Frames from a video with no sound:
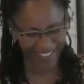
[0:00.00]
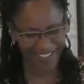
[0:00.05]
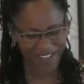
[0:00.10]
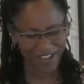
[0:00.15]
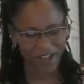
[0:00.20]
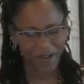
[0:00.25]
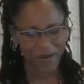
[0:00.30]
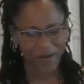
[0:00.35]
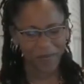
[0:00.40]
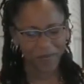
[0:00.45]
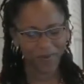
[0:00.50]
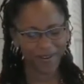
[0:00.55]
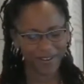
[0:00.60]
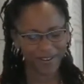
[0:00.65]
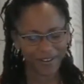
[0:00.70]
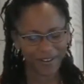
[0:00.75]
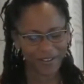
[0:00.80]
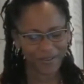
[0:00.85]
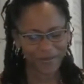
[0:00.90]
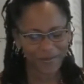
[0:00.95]
What
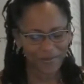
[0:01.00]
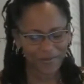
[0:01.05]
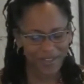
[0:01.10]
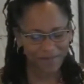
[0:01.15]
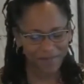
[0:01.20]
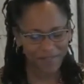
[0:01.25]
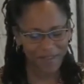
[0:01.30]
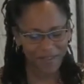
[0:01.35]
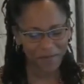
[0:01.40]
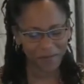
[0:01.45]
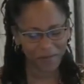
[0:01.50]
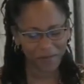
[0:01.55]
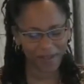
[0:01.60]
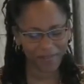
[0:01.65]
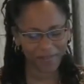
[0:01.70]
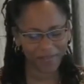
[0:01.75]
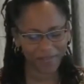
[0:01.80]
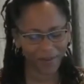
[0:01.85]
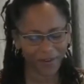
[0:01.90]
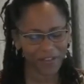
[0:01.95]
are you living with?
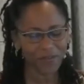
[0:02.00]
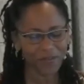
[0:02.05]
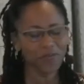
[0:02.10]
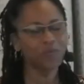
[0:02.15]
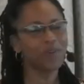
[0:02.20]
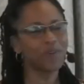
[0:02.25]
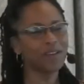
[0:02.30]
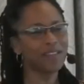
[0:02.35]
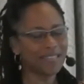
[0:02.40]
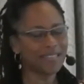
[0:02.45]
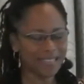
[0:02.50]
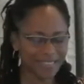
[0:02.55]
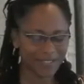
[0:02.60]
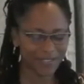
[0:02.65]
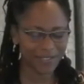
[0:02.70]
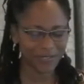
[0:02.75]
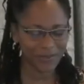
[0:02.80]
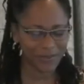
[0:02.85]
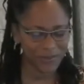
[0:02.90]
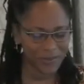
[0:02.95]
Are you willing
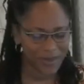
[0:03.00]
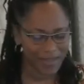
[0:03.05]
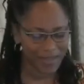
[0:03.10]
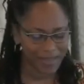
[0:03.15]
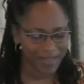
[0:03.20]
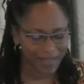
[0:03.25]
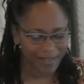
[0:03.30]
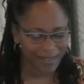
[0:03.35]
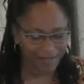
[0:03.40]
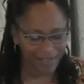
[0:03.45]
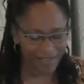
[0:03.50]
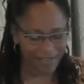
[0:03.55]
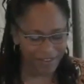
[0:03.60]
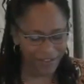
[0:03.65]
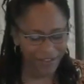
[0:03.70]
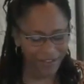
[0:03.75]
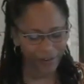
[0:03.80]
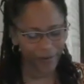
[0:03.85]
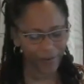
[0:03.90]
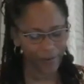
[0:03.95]
to let
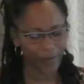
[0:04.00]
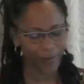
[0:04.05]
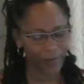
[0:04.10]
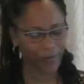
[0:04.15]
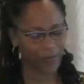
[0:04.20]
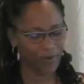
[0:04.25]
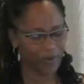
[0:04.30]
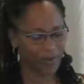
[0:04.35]
go?